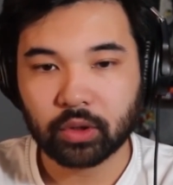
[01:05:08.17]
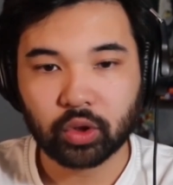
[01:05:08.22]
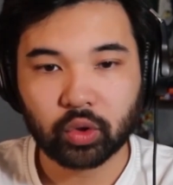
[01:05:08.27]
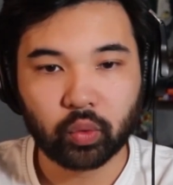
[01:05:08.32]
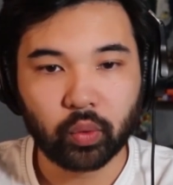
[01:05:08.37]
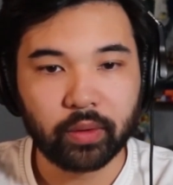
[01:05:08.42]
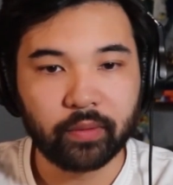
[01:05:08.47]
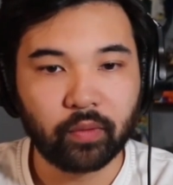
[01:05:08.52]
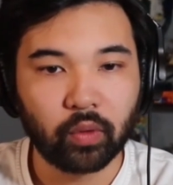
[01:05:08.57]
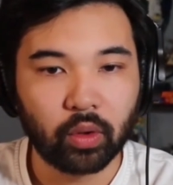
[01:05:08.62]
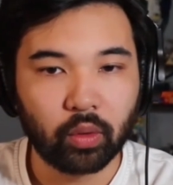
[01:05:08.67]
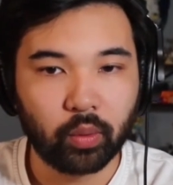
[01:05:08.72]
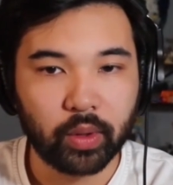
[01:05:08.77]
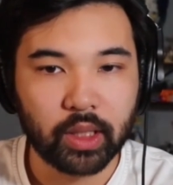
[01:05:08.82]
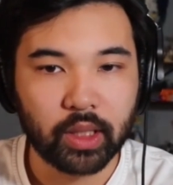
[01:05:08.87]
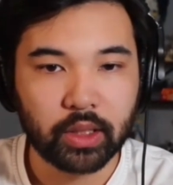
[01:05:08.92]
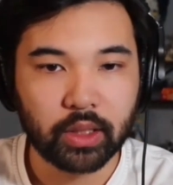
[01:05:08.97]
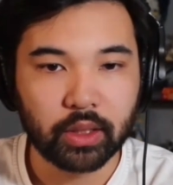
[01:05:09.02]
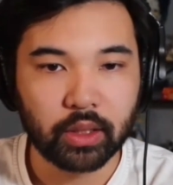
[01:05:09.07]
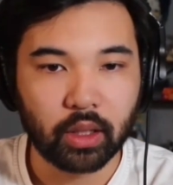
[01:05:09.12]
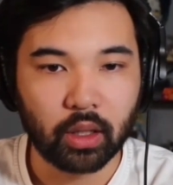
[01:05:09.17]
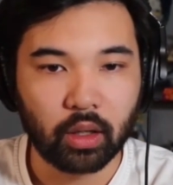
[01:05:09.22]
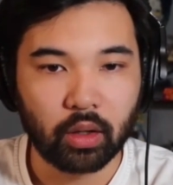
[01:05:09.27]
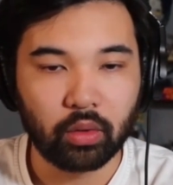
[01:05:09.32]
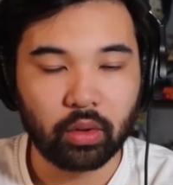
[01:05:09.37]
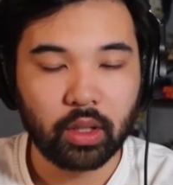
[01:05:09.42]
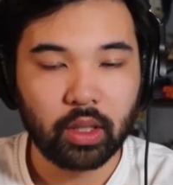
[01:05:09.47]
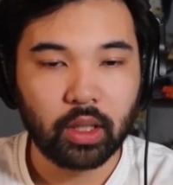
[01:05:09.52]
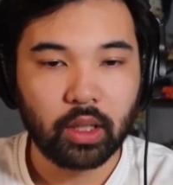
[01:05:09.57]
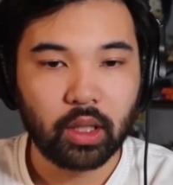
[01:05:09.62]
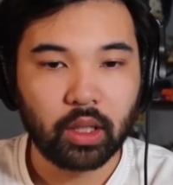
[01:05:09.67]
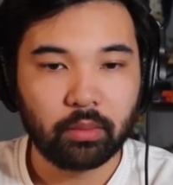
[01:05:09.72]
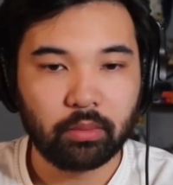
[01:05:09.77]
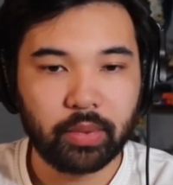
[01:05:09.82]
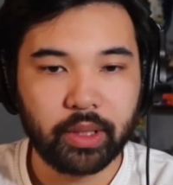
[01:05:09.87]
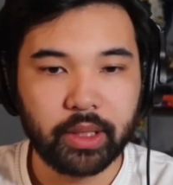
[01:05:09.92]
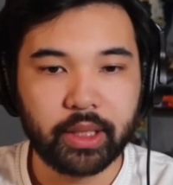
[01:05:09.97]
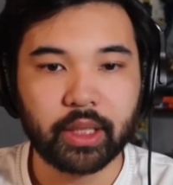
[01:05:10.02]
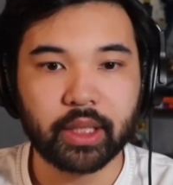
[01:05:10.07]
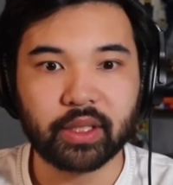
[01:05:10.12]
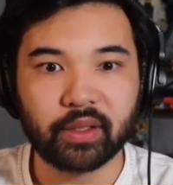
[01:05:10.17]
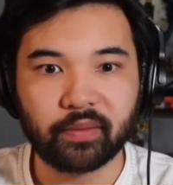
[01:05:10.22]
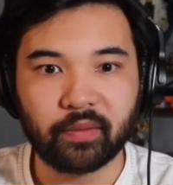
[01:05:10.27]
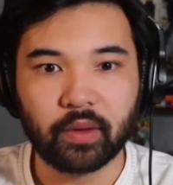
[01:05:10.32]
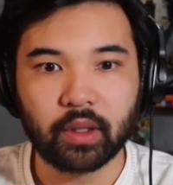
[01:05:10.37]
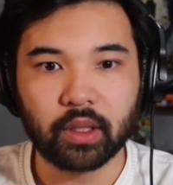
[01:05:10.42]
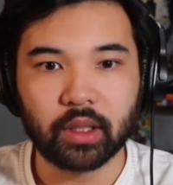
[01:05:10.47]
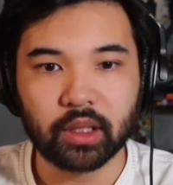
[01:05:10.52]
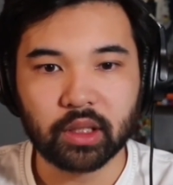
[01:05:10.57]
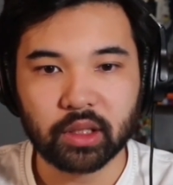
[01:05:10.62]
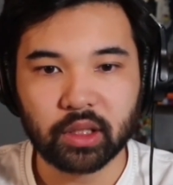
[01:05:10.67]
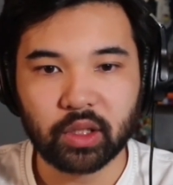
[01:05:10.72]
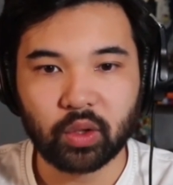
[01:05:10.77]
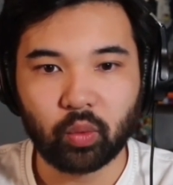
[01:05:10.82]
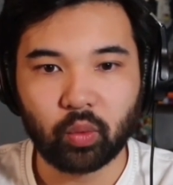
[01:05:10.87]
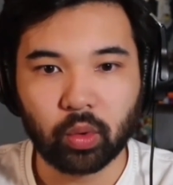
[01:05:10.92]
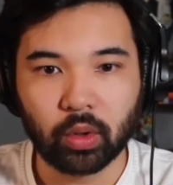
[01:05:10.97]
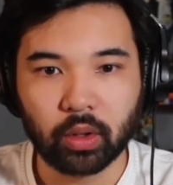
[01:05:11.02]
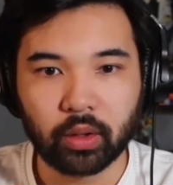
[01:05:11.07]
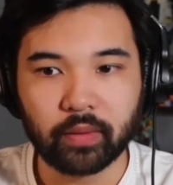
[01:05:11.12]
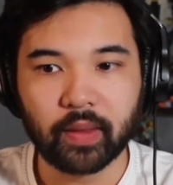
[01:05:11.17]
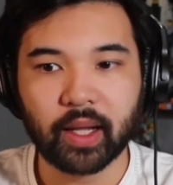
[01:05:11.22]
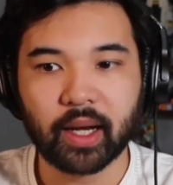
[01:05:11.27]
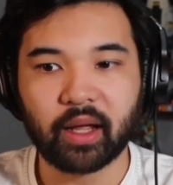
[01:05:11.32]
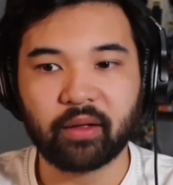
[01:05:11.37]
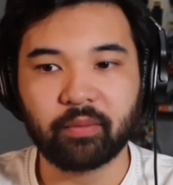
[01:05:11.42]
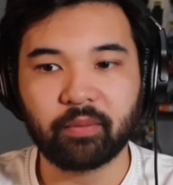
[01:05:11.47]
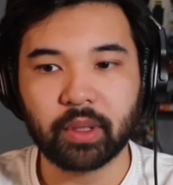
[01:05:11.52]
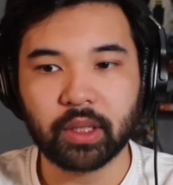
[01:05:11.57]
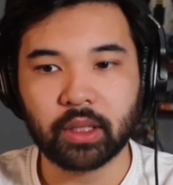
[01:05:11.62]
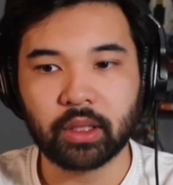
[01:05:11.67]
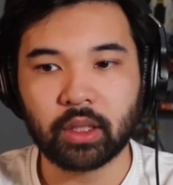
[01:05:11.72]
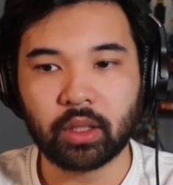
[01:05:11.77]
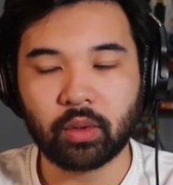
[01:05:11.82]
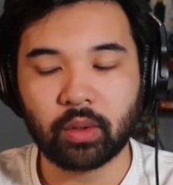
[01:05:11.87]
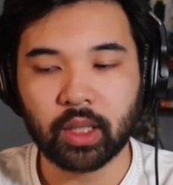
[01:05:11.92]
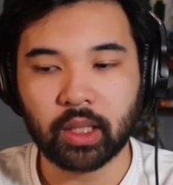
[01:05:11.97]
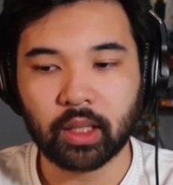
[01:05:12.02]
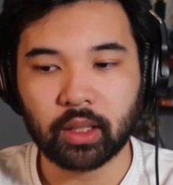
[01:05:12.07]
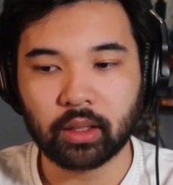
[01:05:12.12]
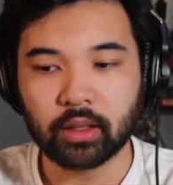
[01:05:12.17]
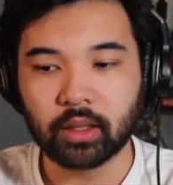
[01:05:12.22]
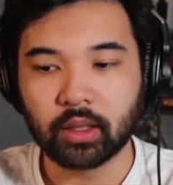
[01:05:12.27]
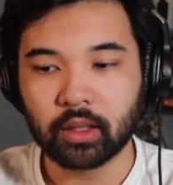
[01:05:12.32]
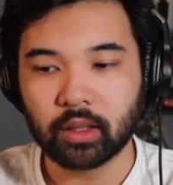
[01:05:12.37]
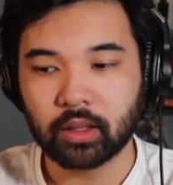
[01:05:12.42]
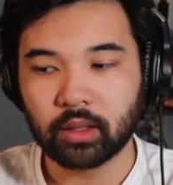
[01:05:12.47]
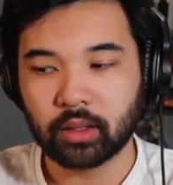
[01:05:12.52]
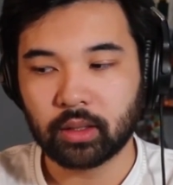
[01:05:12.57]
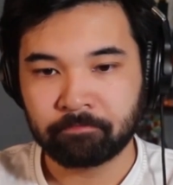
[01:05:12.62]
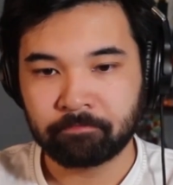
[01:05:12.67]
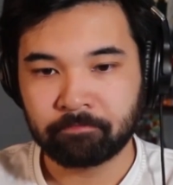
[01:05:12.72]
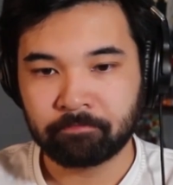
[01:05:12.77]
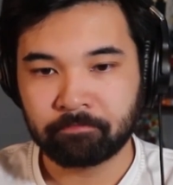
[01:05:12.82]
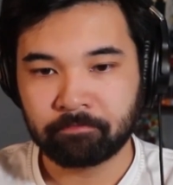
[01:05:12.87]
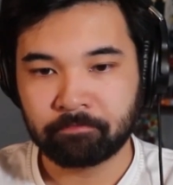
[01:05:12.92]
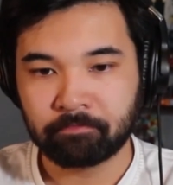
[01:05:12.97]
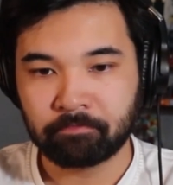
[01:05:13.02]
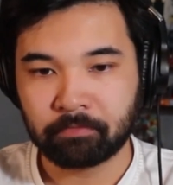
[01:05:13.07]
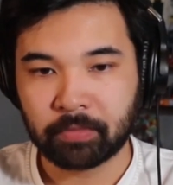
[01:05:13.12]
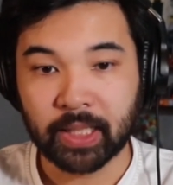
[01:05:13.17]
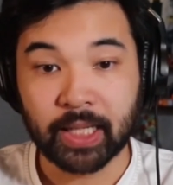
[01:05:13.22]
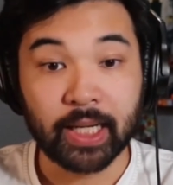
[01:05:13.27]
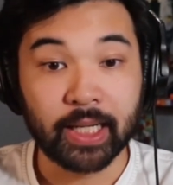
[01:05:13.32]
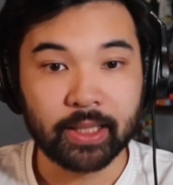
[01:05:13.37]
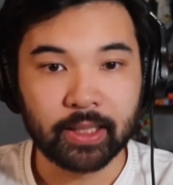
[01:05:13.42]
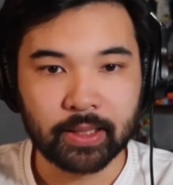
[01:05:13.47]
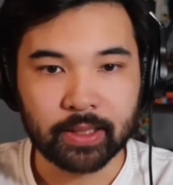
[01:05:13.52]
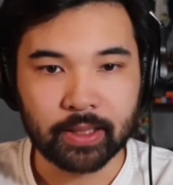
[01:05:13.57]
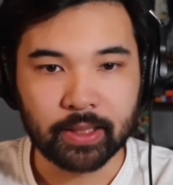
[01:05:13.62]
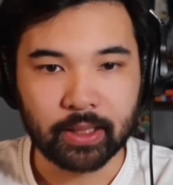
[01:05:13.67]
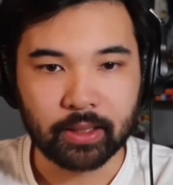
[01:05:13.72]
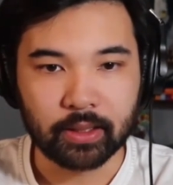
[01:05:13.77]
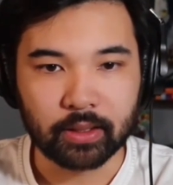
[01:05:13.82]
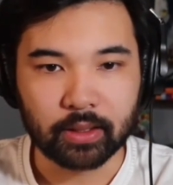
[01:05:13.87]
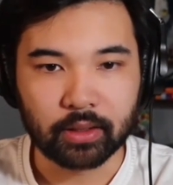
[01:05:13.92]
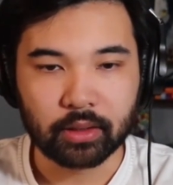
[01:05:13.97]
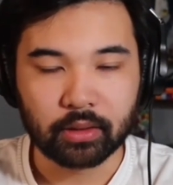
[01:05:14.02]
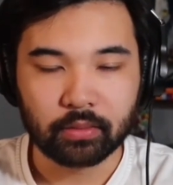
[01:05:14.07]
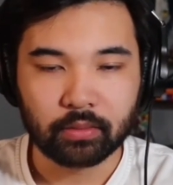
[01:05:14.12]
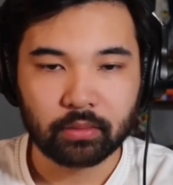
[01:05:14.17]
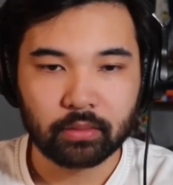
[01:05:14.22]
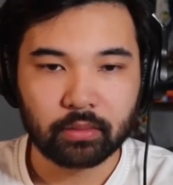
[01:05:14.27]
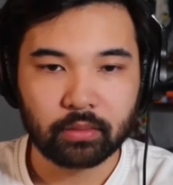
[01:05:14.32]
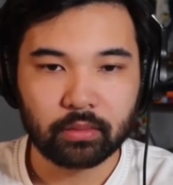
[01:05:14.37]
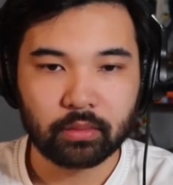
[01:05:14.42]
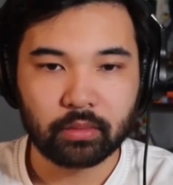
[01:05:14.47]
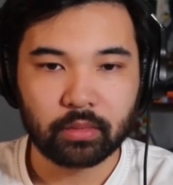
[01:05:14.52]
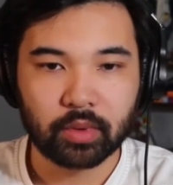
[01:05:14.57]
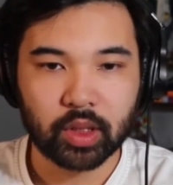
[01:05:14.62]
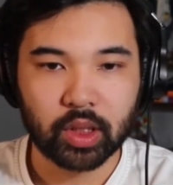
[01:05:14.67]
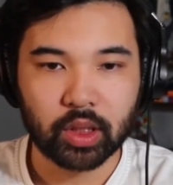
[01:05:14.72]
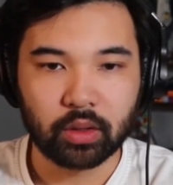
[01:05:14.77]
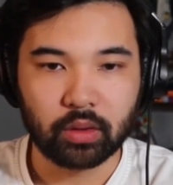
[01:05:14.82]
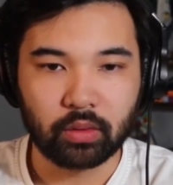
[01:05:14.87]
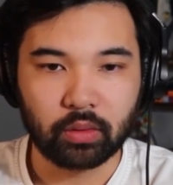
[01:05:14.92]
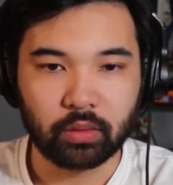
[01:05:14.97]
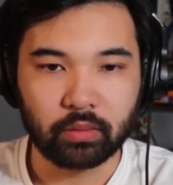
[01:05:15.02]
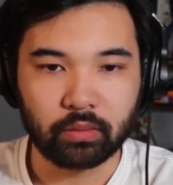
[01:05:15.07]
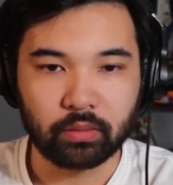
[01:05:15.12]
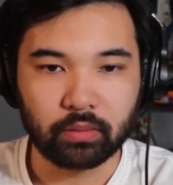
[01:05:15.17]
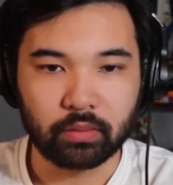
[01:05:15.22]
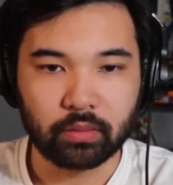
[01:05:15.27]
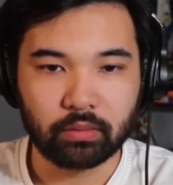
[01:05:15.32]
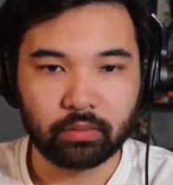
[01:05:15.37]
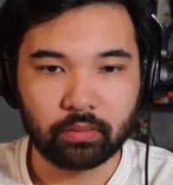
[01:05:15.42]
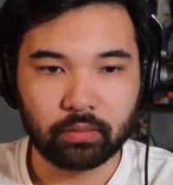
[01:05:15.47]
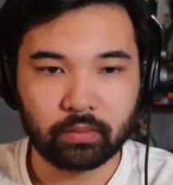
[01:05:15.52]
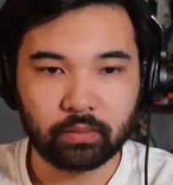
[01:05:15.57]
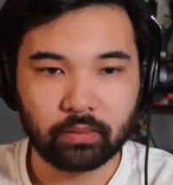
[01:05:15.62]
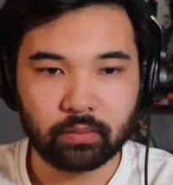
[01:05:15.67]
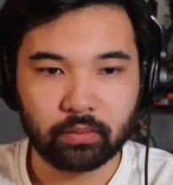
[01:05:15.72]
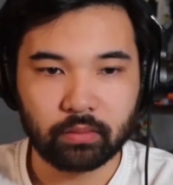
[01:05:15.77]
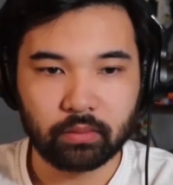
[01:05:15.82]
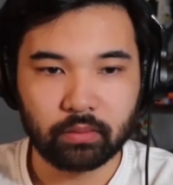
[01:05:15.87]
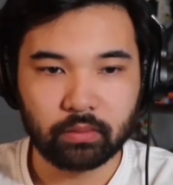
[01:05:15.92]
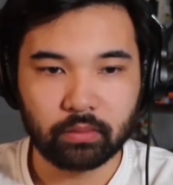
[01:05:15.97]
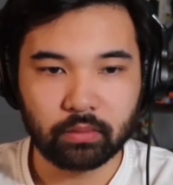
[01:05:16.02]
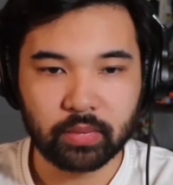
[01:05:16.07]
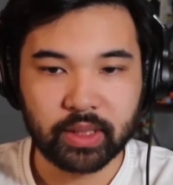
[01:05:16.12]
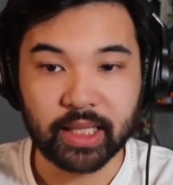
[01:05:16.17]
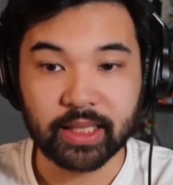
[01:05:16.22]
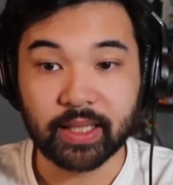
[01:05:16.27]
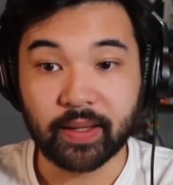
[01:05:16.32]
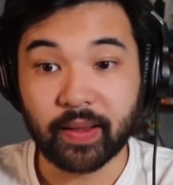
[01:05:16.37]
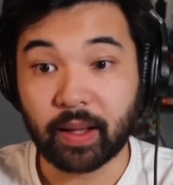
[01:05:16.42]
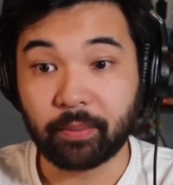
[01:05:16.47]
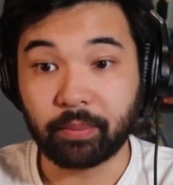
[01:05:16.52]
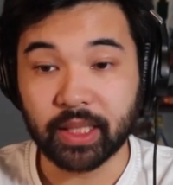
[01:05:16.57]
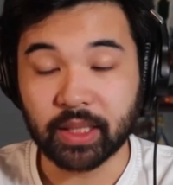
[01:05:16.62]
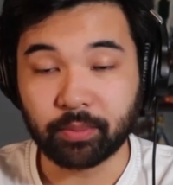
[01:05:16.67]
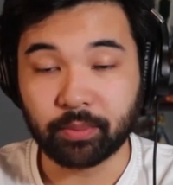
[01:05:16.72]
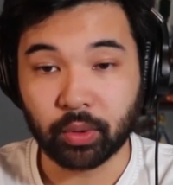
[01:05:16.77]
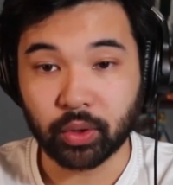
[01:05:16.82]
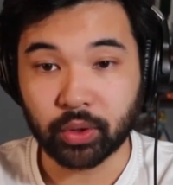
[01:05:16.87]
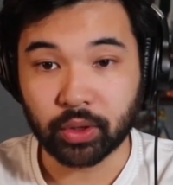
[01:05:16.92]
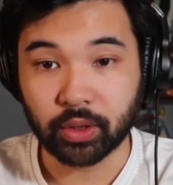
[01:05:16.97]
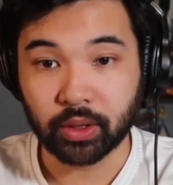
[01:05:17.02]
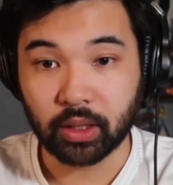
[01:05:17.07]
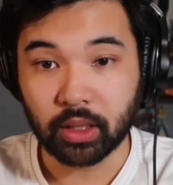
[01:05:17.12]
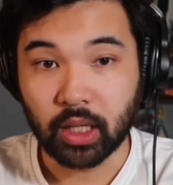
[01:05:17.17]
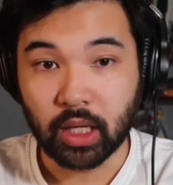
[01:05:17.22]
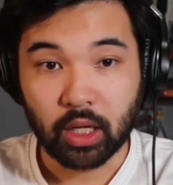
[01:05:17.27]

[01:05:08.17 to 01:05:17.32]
3-4 weeks ago, because of the work that I've been doing behind the scenes to get to that place personally,